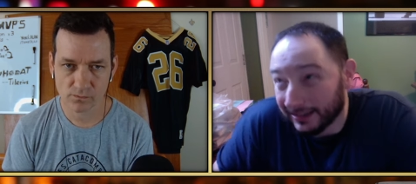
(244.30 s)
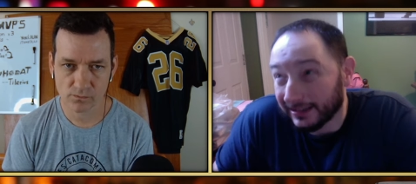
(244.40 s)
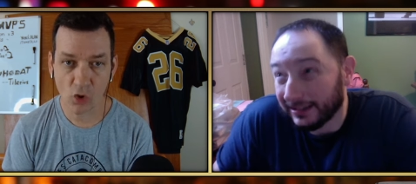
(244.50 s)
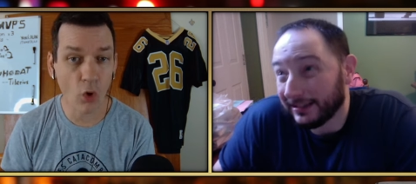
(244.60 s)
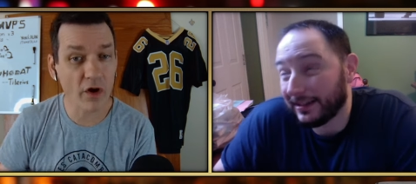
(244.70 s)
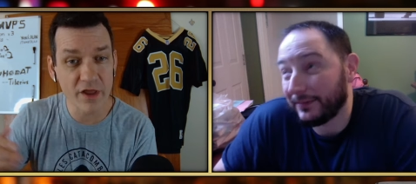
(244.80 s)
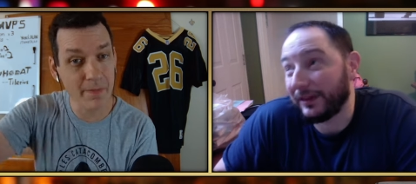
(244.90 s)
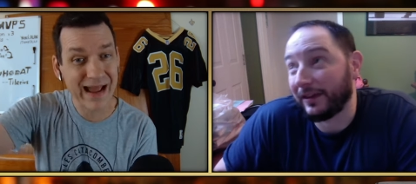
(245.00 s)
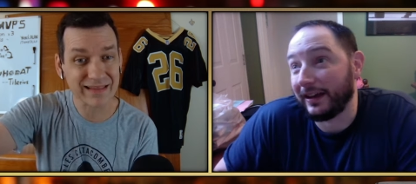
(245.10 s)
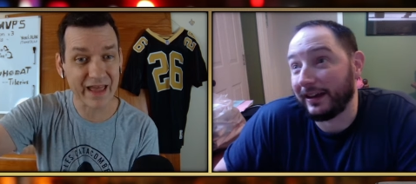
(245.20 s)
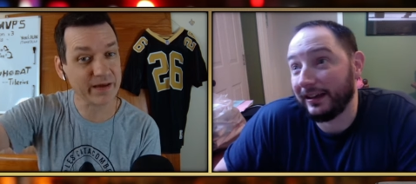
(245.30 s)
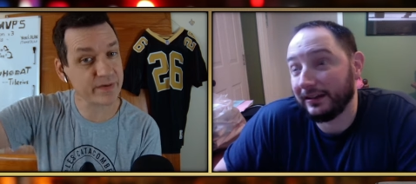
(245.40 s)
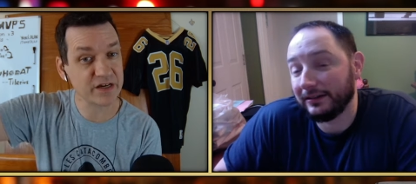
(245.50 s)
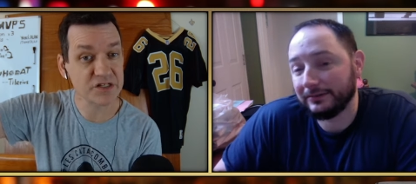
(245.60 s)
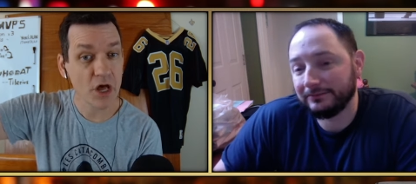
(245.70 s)
Speaker 1: or you might like it
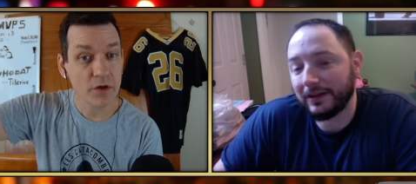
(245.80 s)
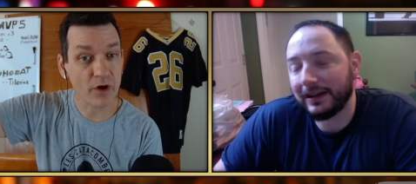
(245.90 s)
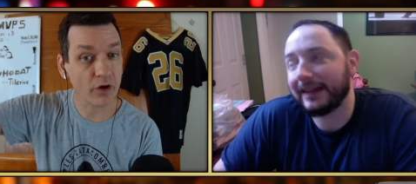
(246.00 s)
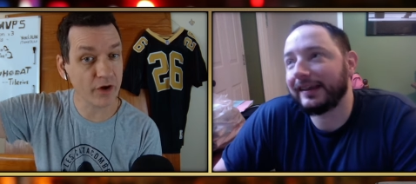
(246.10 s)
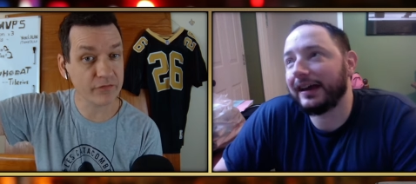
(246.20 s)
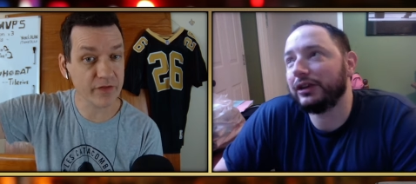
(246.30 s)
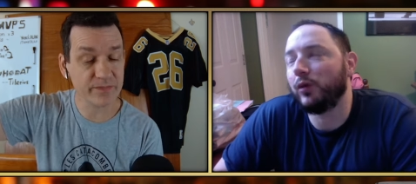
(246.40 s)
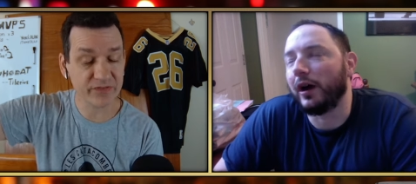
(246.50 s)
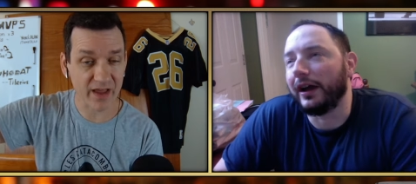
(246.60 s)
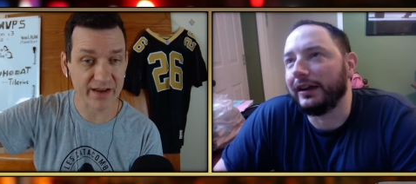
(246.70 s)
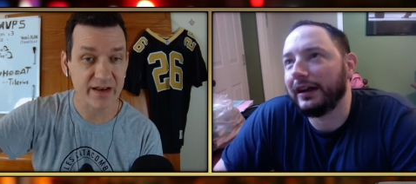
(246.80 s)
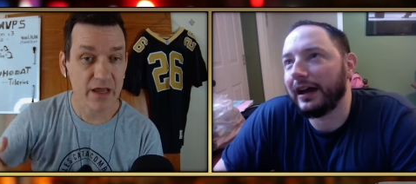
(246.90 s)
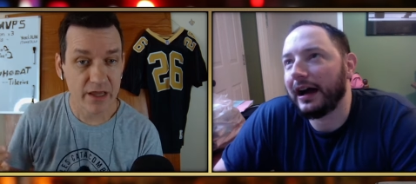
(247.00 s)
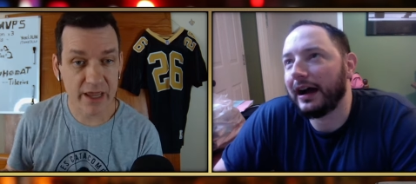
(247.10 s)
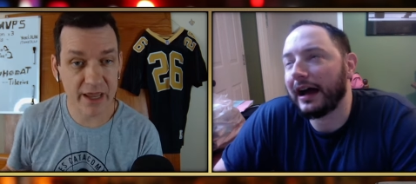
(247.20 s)
because well, I tell you what, side,
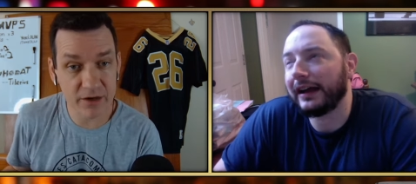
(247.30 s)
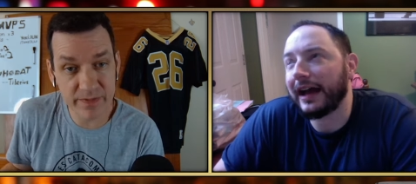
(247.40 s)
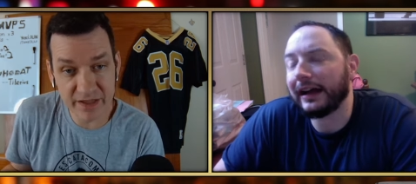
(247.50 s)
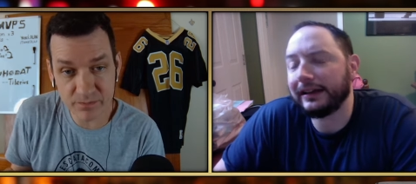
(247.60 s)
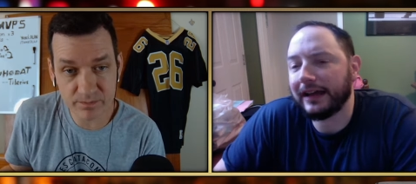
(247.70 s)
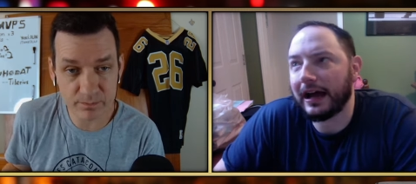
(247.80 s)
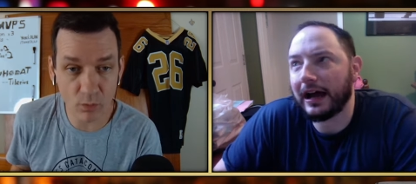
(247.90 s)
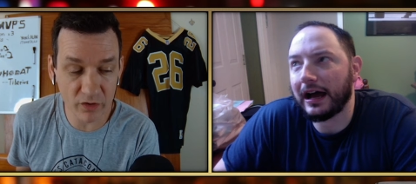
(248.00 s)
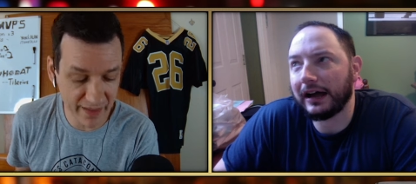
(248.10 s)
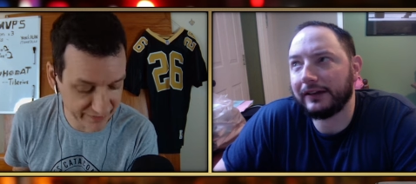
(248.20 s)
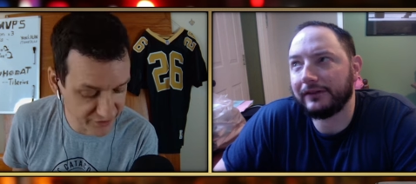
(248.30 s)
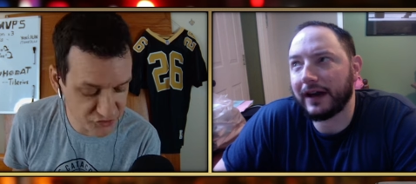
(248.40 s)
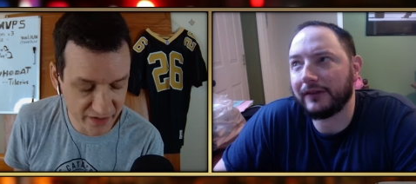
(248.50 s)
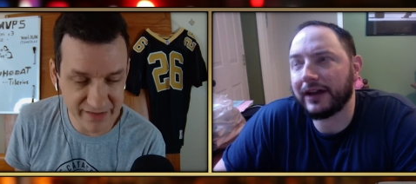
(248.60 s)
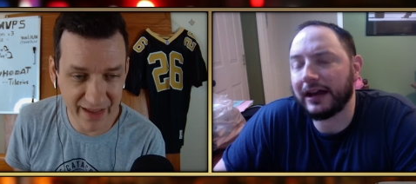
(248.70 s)
it could be I, I, more likely to
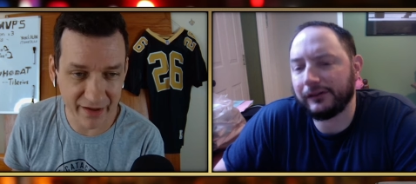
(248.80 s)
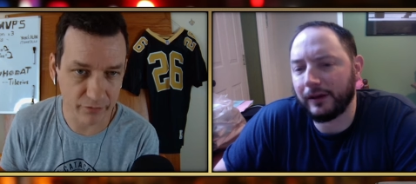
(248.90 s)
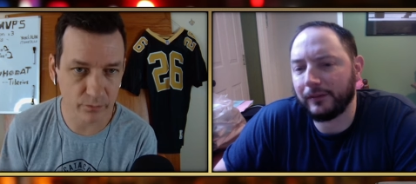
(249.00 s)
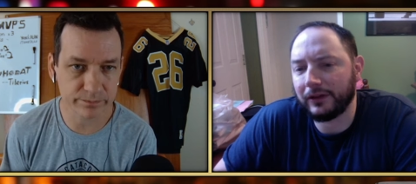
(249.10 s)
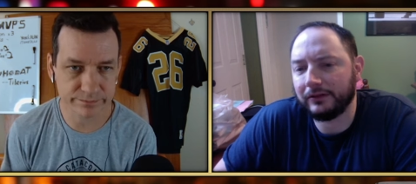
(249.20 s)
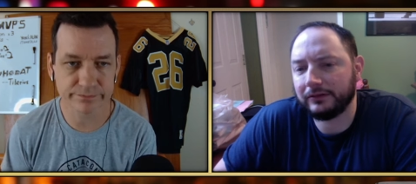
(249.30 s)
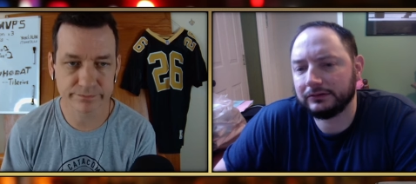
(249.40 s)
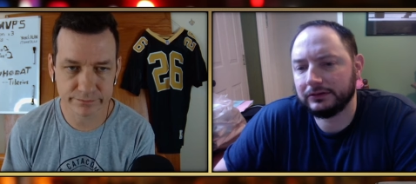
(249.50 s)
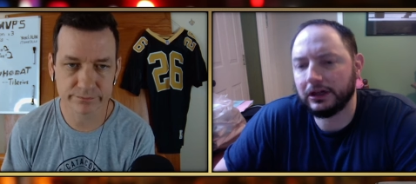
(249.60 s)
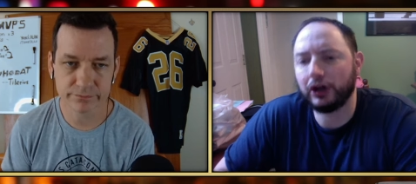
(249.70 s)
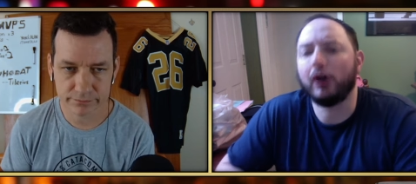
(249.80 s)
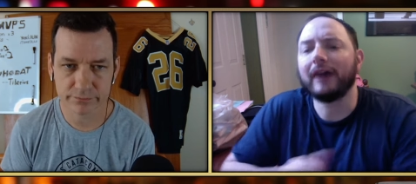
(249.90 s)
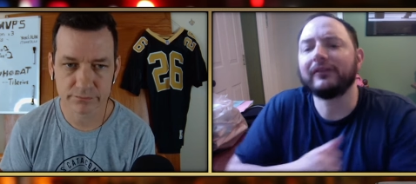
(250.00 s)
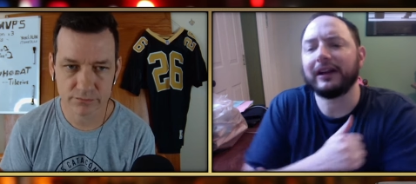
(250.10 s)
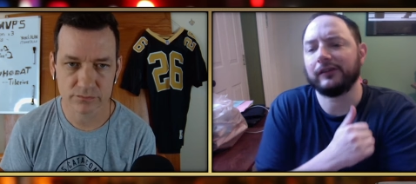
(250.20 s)
trade down.
Speaker 2: No, no, no.
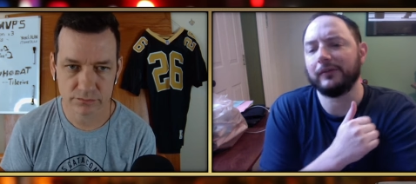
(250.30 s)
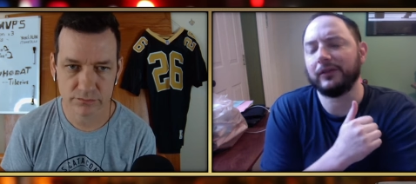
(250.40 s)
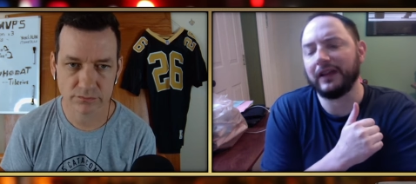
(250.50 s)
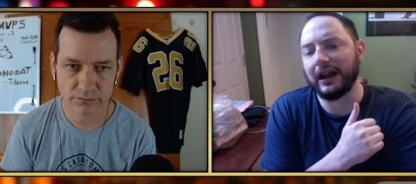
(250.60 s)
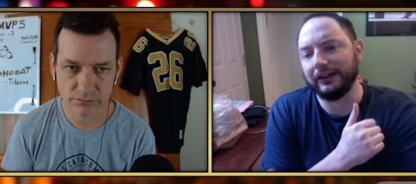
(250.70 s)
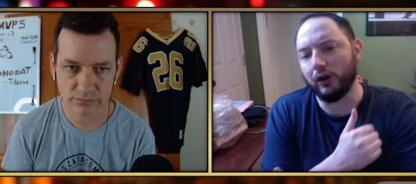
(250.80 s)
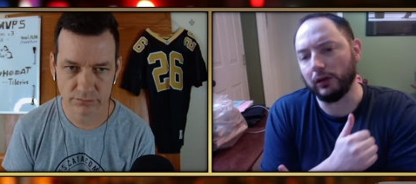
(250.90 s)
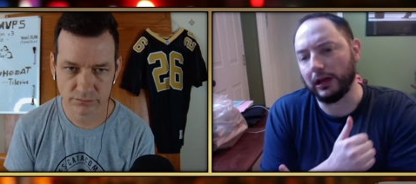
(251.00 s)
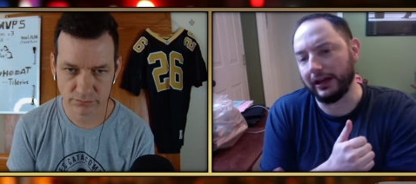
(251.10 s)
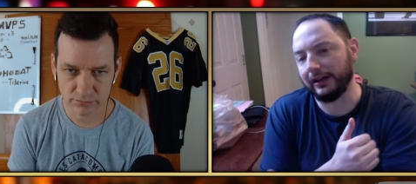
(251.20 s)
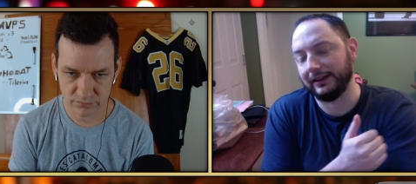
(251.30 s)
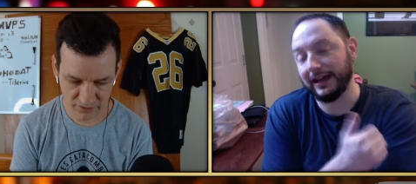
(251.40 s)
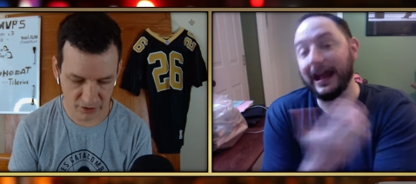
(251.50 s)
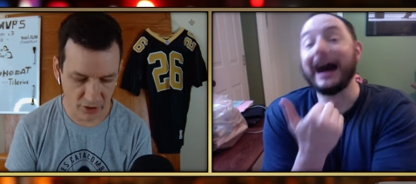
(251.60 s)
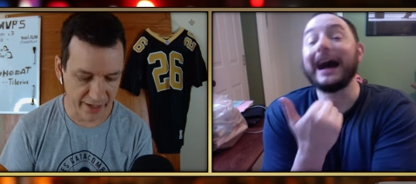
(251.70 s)
I've got something that I don't like
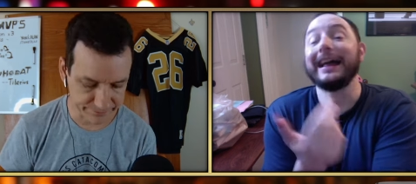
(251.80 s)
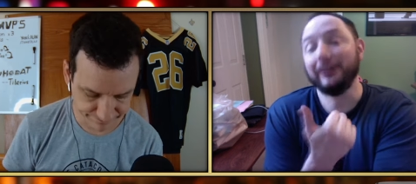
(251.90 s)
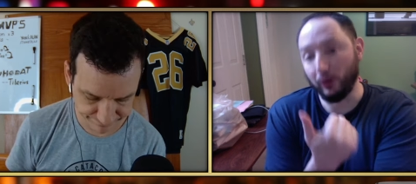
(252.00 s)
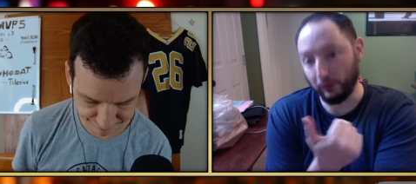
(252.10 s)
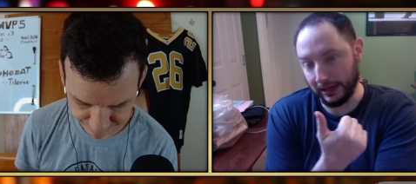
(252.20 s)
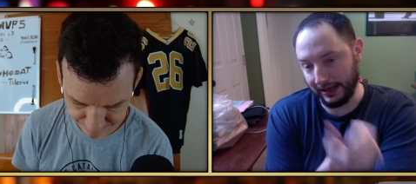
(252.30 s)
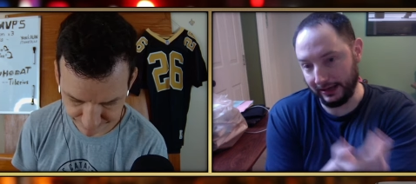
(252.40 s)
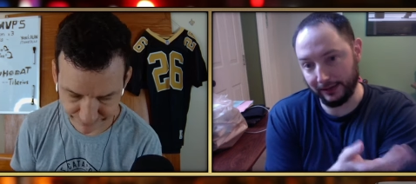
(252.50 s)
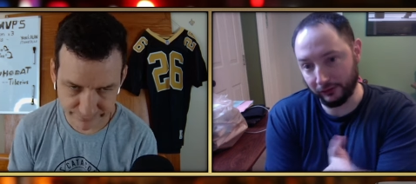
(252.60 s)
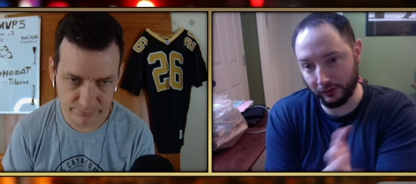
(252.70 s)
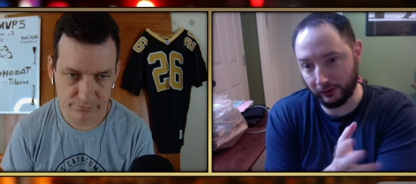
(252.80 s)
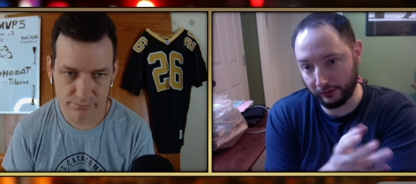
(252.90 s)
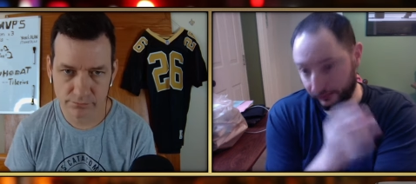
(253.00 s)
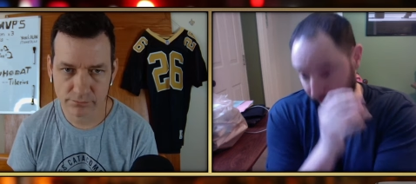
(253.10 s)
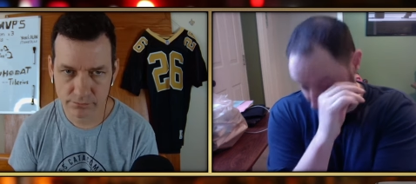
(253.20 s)
that I don't like. I'm
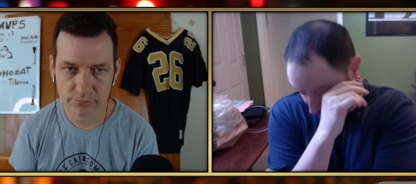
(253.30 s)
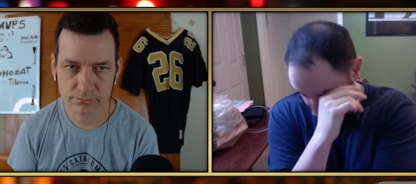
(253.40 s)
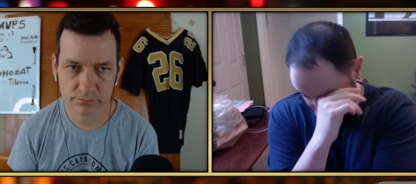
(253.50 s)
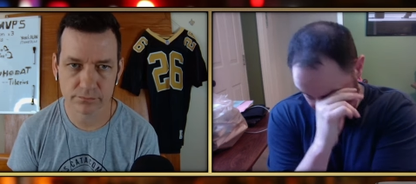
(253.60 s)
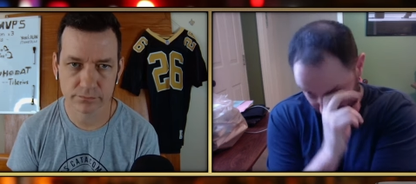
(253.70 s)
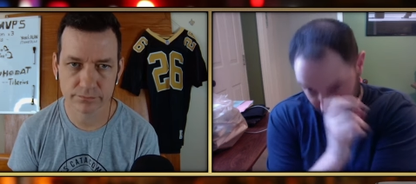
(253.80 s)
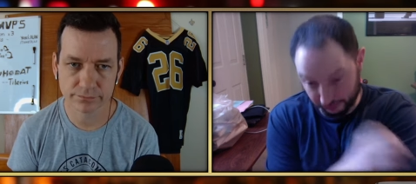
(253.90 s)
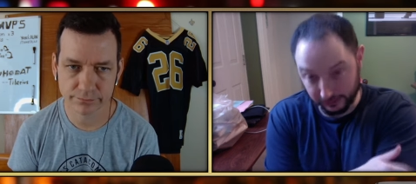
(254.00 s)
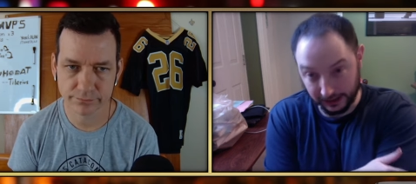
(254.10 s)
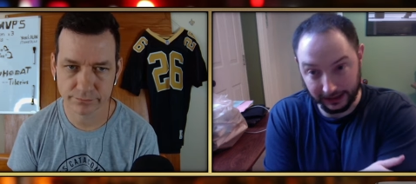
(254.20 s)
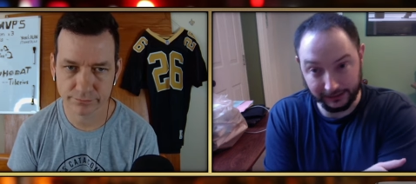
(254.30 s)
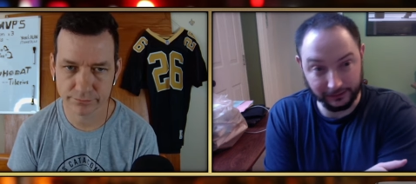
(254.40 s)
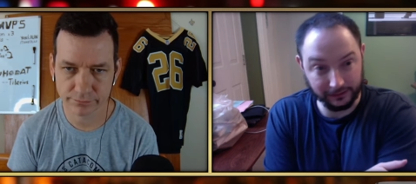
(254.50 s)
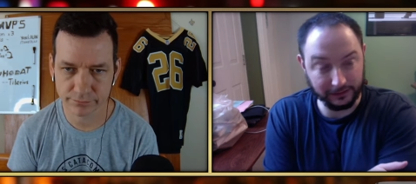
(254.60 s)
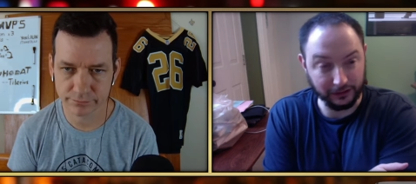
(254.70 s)
sure some of you and
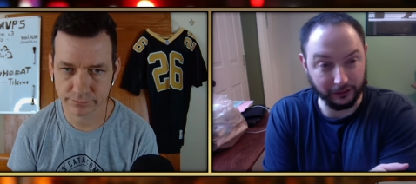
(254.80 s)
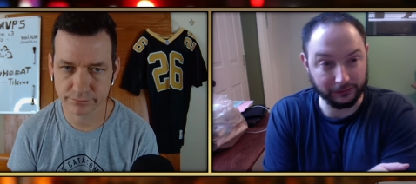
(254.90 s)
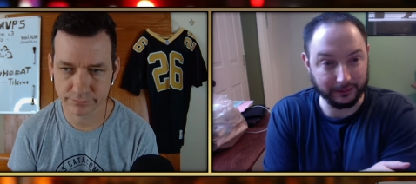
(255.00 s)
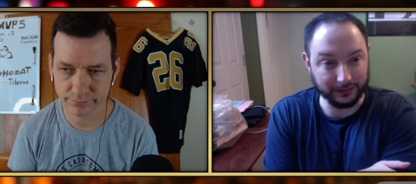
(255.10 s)
uh, you know some of the